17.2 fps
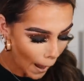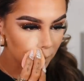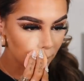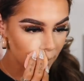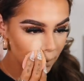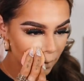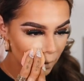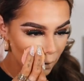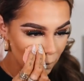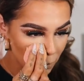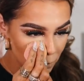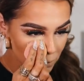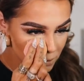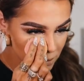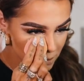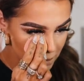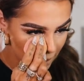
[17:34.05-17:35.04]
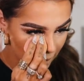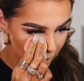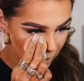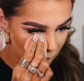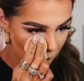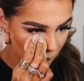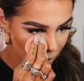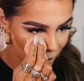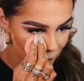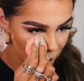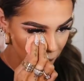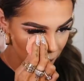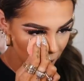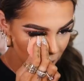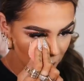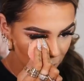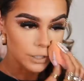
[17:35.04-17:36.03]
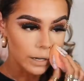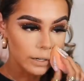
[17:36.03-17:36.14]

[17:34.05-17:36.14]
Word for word: I'm like, whose skin are you?